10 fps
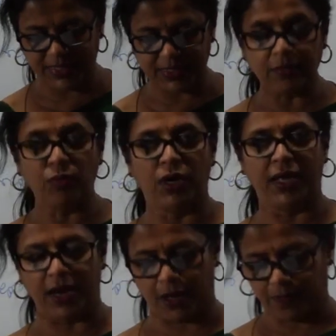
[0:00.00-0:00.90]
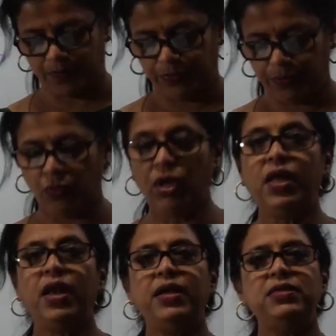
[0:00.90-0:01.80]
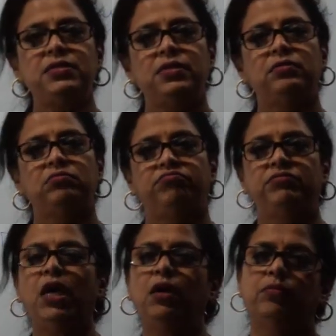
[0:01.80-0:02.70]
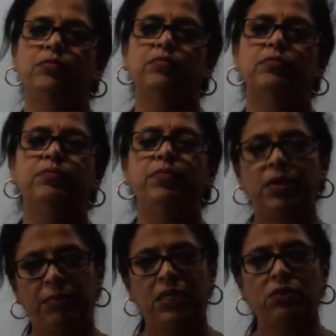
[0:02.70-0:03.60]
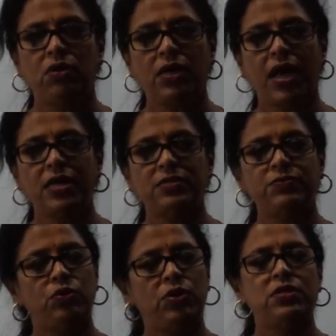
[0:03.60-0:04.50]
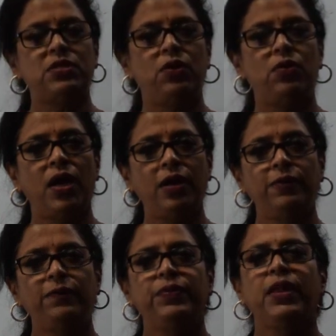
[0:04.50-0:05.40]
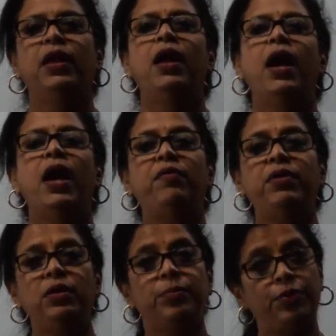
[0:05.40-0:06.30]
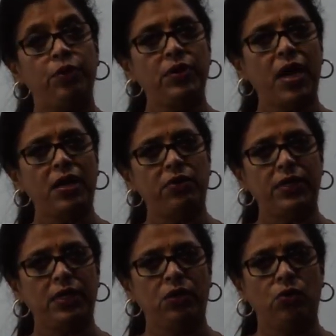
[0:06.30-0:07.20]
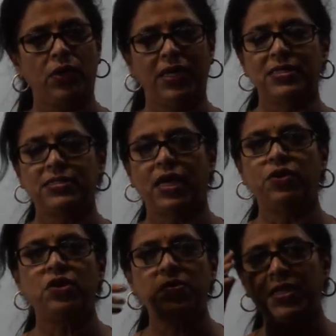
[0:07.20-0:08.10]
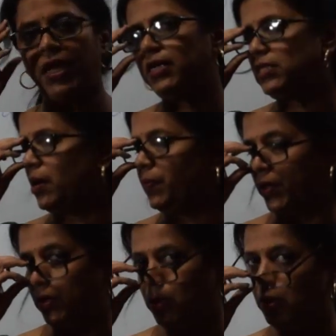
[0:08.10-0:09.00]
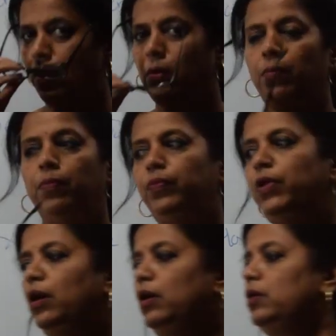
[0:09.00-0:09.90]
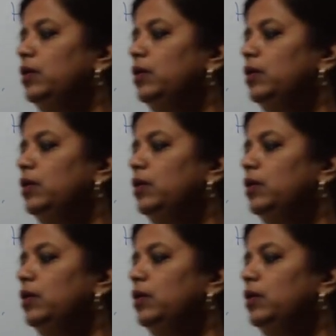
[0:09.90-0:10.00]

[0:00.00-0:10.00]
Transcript: says Monera. Monera is the primitive organisms, unicellular, having prokaryotic nucleus. Can you give me the example? The